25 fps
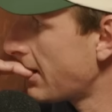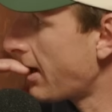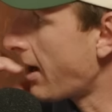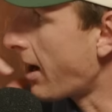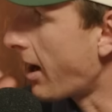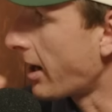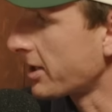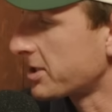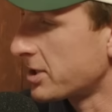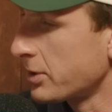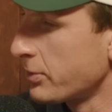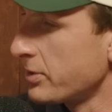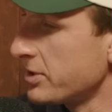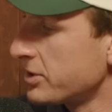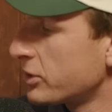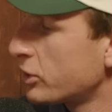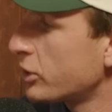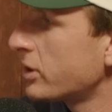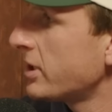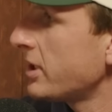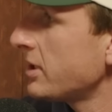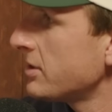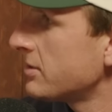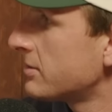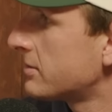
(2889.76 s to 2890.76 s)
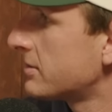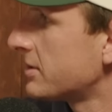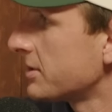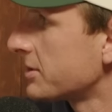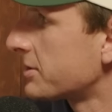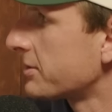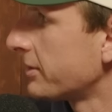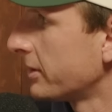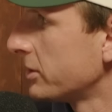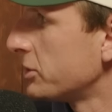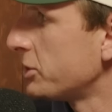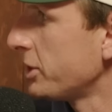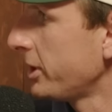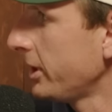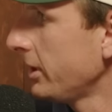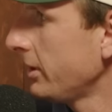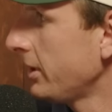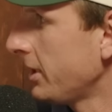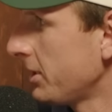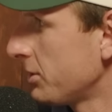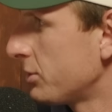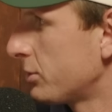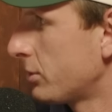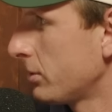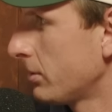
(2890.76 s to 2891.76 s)
oh, in the so game that I he's saw. He's just legit.
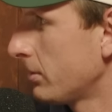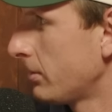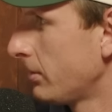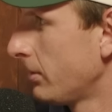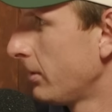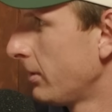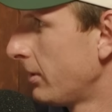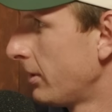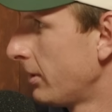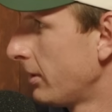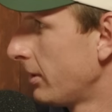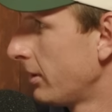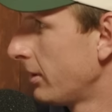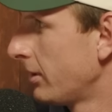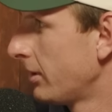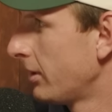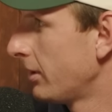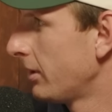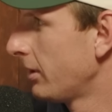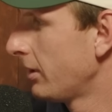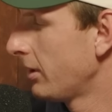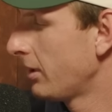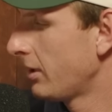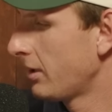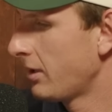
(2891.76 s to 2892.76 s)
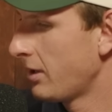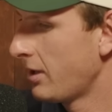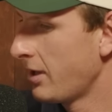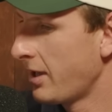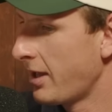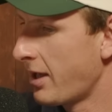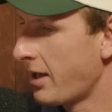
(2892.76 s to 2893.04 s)
He's good. Like he was taking the piss.